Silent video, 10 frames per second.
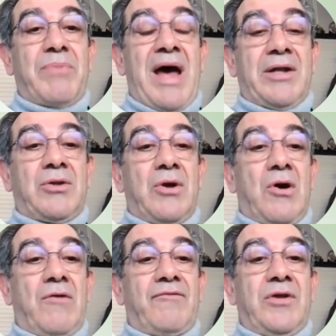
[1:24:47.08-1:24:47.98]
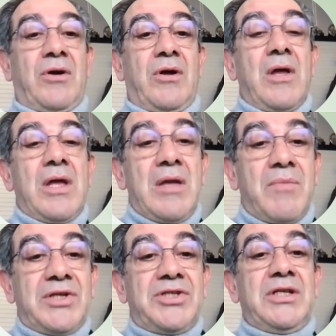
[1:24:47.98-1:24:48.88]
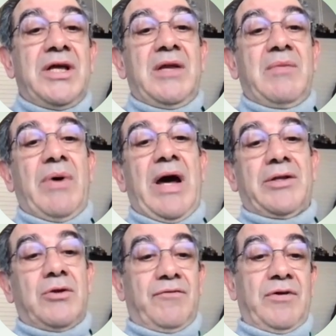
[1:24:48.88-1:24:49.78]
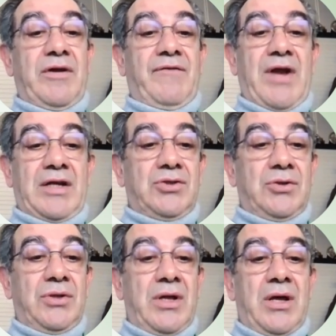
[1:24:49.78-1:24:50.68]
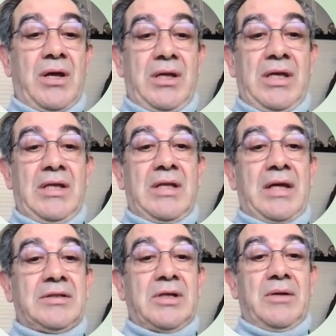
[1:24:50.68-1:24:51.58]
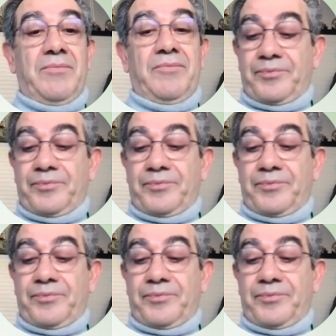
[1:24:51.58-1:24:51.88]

part of the imaginary part of the refraction index.